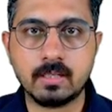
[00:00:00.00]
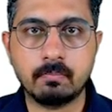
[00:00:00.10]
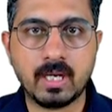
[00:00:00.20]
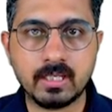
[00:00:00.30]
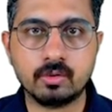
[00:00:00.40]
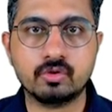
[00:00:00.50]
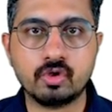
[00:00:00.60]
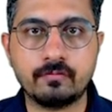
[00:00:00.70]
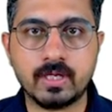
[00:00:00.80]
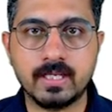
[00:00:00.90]

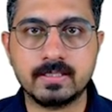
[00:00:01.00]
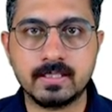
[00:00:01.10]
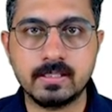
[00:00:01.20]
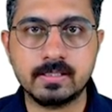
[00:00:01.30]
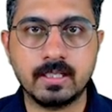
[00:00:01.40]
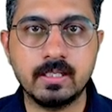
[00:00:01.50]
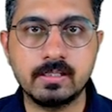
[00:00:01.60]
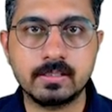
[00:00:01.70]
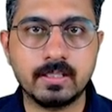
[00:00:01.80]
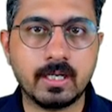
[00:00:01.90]
Microsoft Excel
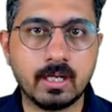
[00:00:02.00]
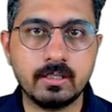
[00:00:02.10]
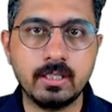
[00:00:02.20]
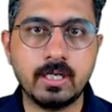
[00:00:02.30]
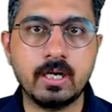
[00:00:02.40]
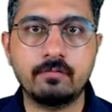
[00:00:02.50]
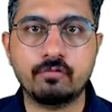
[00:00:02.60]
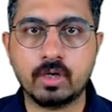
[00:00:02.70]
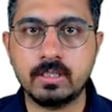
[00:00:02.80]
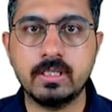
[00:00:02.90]
skills that are needed
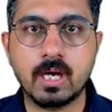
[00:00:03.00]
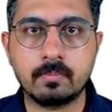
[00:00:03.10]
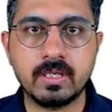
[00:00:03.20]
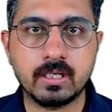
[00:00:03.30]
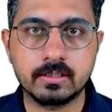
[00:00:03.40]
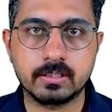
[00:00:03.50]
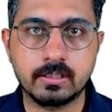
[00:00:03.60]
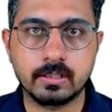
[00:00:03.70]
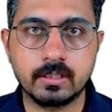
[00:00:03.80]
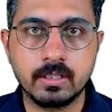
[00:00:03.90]
for an ERP
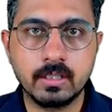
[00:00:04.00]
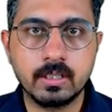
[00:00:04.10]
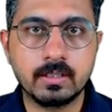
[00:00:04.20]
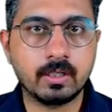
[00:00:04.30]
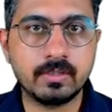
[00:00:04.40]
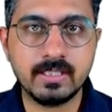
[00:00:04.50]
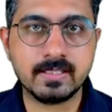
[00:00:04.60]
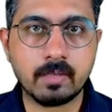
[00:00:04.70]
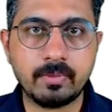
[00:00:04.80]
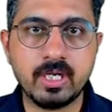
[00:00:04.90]
consultant. Now these
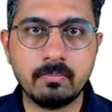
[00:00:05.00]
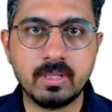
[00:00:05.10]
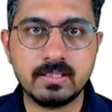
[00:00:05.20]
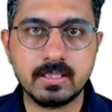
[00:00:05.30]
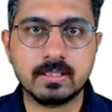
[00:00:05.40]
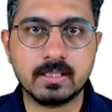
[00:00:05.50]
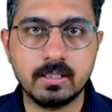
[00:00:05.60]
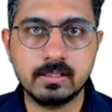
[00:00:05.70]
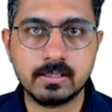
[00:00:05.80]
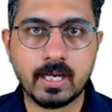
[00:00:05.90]
are pretty basic
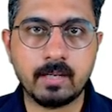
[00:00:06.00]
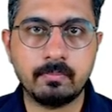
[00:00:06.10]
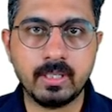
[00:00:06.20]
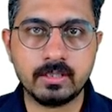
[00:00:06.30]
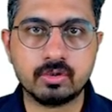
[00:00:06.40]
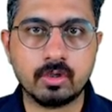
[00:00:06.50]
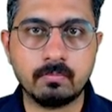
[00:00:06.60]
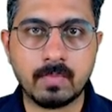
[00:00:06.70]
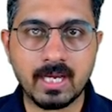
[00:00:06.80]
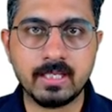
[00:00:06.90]
skills and based on
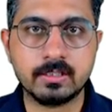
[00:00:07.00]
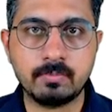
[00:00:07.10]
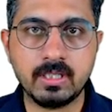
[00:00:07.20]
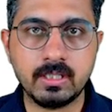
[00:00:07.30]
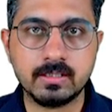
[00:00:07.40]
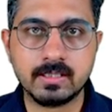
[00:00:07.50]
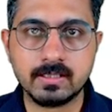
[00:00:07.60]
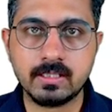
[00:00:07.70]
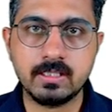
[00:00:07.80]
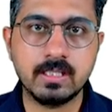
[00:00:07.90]
my experience as
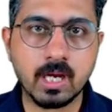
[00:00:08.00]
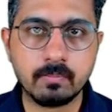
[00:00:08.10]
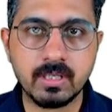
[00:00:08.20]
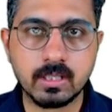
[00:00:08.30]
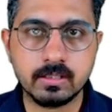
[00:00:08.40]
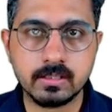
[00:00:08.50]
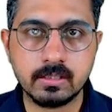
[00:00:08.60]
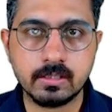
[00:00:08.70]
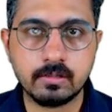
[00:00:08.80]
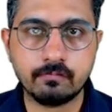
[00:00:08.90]
an ERP
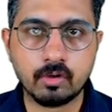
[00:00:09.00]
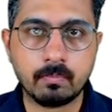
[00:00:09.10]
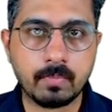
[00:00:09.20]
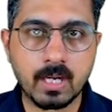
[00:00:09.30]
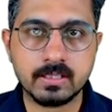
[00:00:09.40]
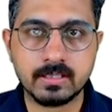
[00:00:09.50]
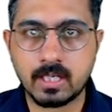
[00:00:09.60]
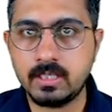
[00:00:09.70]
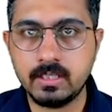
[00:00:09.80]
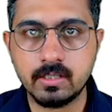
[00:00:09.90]
consultant for past
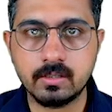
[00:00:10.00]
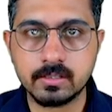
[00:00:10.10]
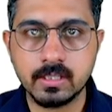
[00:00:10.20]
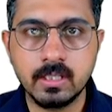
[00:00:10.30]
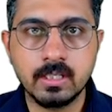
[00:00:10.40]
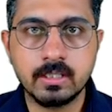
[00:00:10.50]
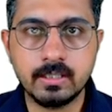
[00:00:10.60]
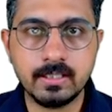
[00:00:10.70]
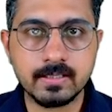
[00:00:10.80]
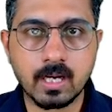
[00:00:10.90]
9 years,
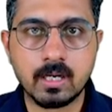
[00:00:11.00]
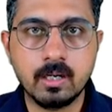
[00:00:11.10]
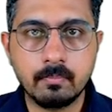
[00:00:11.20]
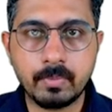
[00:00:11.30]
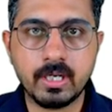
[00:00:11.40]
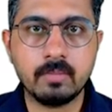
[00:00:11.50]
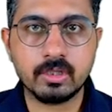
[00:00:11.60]
these are pretty much